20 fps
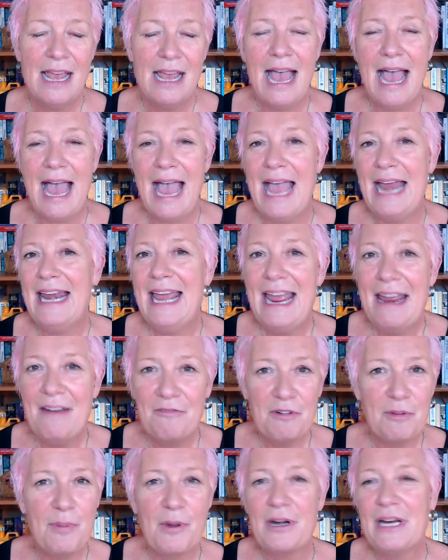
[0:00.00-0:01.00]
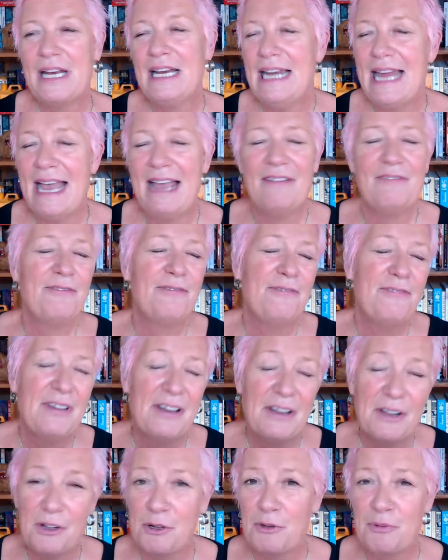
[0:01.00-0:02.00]
and everybody left
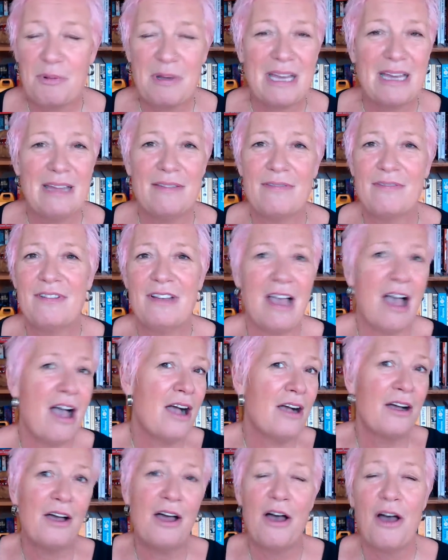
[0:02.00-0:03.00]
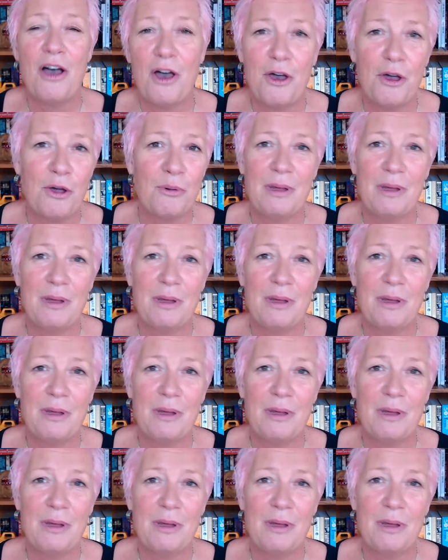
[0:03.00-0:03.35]
filled with gung-ho,